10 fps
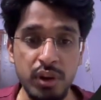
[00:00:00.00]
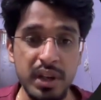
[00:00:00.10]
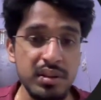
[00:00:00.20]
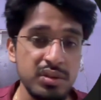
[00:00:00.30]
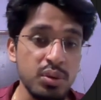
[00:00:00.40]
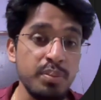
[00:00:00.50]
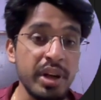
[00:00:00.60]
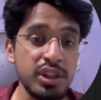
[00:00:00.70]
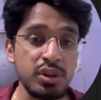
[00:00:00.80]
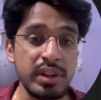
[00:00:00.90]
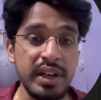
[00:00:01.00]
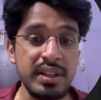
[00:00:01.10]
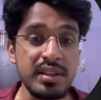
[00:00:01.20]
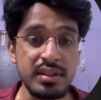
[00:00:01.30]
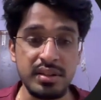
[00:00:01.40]
Okay, so make sure
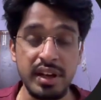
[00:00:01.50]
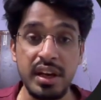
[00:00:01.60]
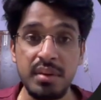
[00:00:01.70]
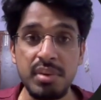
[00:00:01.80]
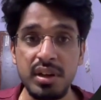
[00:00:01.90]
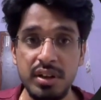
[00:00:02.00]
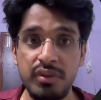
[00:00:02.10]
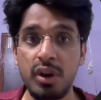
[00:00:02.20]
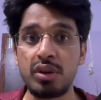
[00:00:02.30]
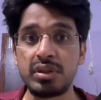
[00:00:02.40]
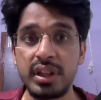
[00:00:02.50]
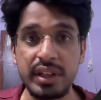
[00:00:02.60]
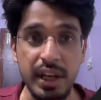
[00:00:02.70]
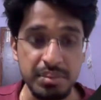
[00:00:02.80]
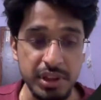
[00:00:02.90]
that this is enabled if you're
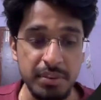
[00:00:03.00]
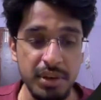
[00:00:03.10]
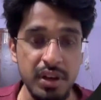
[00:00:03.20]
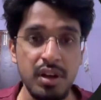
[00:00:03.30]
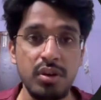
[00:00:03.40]
using TypeScript.